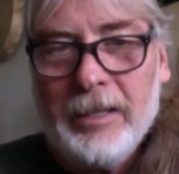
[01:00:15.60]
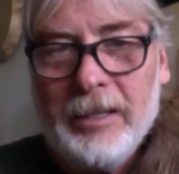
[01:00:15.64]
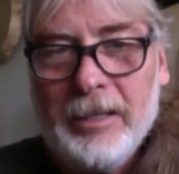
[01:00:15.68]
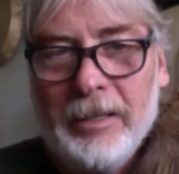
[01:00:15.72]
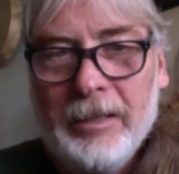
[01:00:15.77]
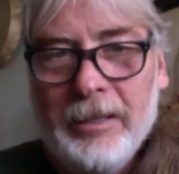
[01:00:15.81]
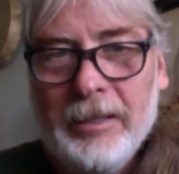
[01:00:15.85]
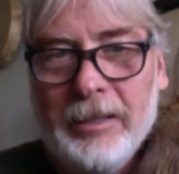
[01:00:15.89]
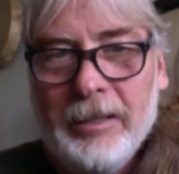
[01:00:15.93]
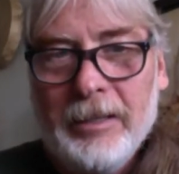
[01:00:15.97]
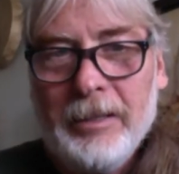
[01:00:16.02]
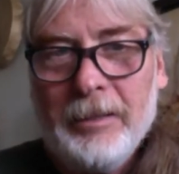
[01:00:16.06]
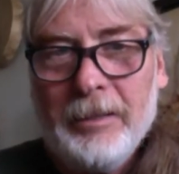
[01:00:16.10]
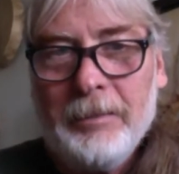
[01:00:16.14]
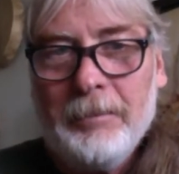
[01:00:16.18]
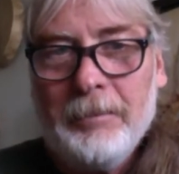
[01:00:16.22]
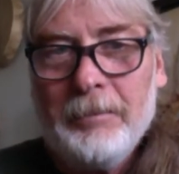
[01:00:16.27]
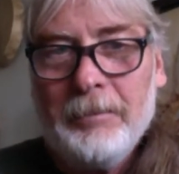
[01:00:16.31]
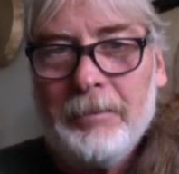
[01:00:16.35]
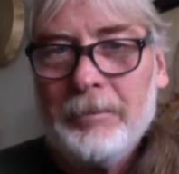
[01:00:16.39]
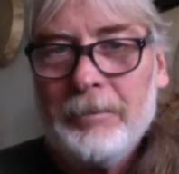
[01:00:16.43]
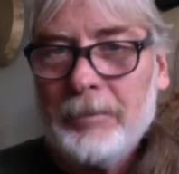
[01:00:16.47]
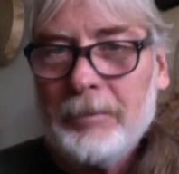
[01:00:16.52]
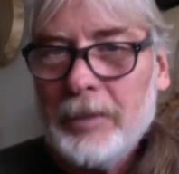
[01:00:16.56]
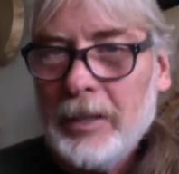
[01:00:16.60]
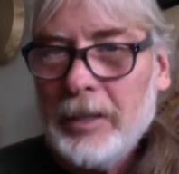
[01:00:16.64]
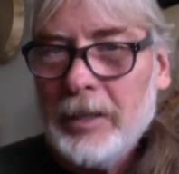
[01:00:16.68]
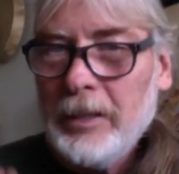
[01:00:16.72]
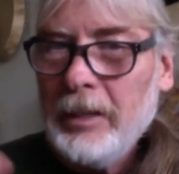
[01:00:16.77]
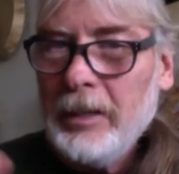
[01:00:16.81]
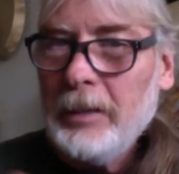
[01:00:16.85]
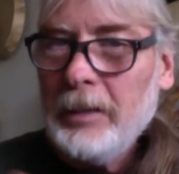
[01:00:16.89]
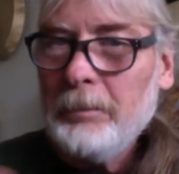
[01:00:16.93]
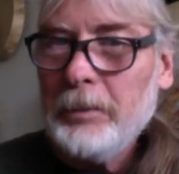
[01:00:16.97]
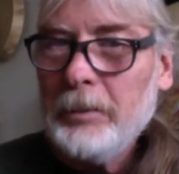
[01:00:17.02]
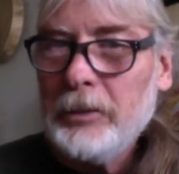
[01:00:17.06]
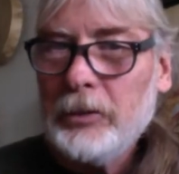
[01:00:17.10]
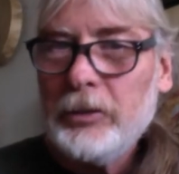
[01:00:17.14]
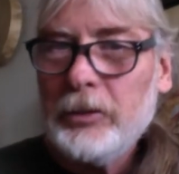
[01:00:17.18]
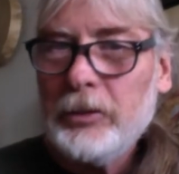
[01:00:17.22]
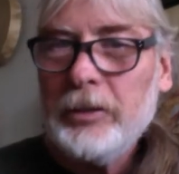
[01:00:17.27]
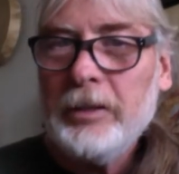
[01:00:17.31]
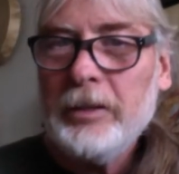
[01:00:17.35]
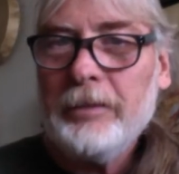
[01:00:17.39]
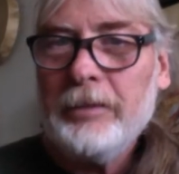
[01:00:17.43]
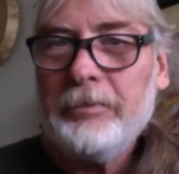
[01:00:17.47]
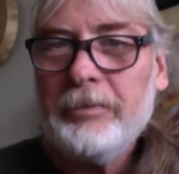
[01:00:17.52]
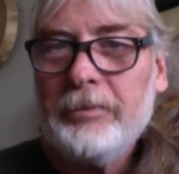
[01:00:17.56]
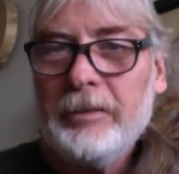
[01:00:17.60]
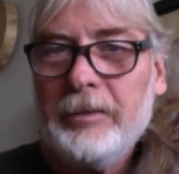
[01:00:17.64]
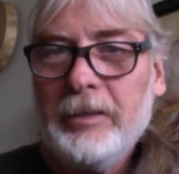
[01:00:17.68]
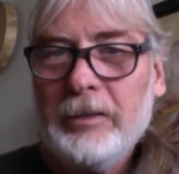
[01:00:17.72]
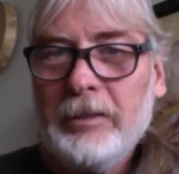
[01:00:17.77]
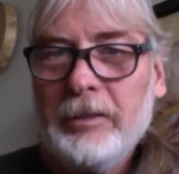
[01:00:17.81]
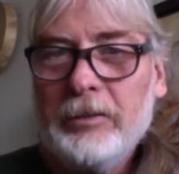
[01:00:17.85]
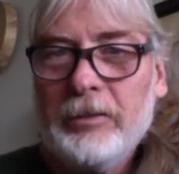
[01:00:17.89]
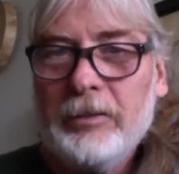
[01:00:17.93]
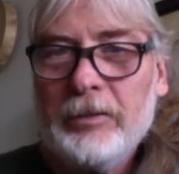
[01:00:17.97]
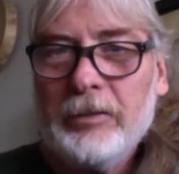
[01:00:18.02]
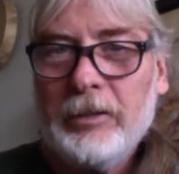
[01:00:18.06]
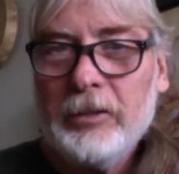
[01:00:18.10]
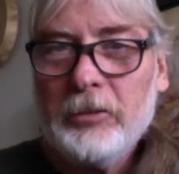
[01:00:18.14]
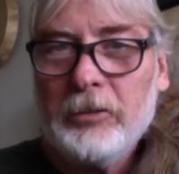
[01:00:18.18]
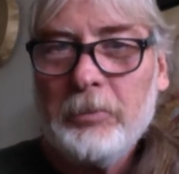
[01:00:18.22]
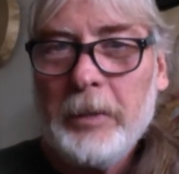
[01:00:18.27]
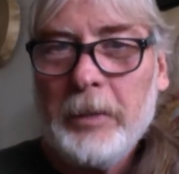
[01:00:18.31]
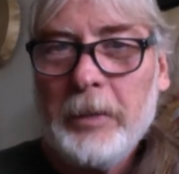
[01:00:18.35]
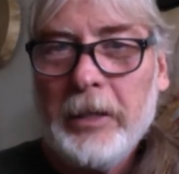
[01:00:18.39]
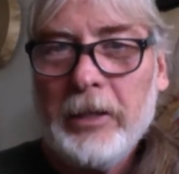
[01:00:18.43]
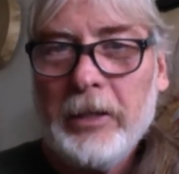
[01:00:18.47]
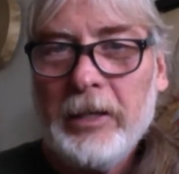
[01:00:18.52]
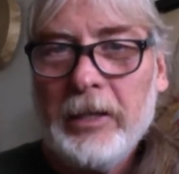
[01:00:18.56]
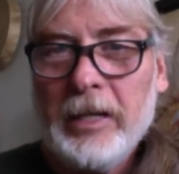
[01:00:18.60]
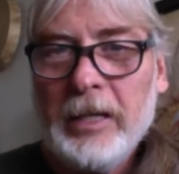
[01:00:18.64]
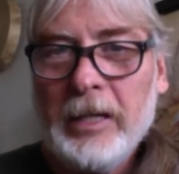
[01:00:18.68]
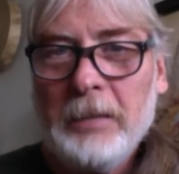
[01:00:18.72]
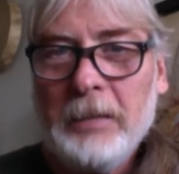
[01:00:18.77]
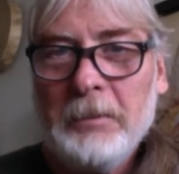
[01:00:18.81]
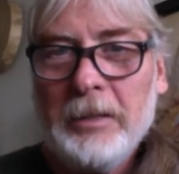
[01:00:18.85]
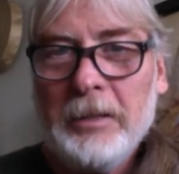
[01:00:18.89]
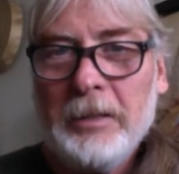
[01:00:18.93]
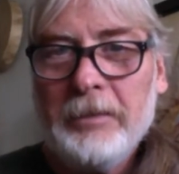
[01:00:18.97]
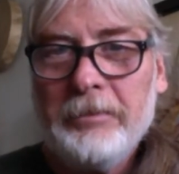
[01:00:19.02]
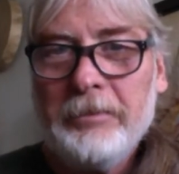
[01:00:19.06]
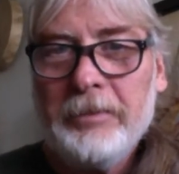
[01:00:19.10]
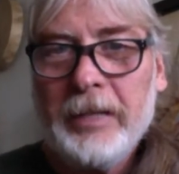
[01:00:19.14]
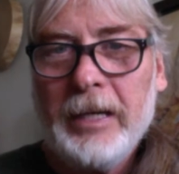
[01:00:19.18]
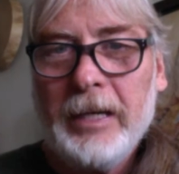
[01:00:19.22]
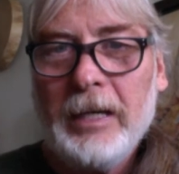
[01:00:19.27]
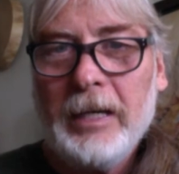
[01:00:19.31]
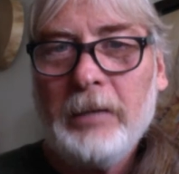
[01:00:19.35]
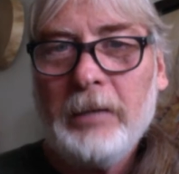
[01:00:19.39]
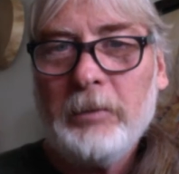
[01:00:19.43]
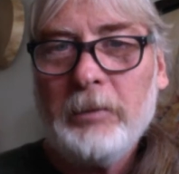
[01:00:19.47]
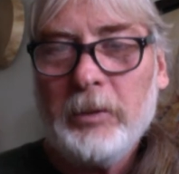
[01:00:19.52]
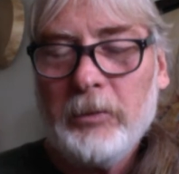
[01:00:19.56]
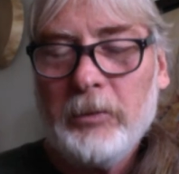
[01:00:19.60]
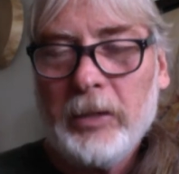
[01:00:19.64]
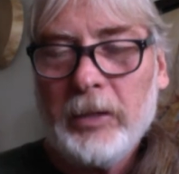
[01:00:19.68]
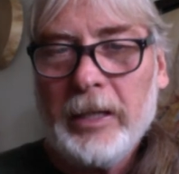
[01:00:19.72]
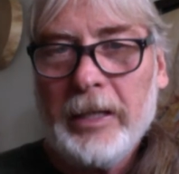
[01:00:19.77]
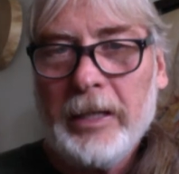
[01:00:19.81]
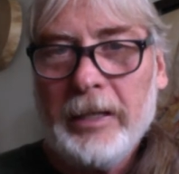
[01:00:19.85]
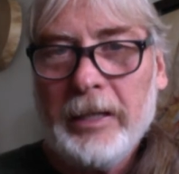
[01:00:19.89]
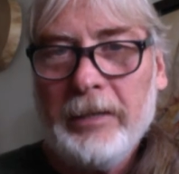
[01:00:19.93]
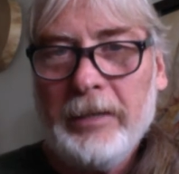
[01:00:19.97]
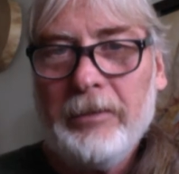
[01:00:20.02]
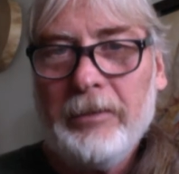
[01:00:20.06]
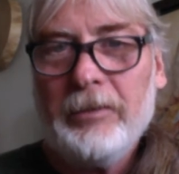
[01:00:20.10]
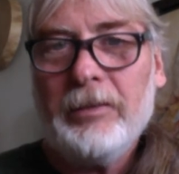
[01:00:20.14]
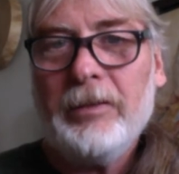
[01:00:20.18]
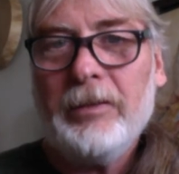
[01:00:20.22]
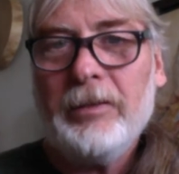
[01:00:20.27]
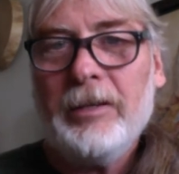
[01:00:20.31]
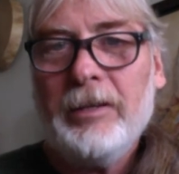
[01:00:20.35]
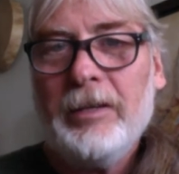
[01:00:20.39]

um, can help us shift this this paradigm of how we relate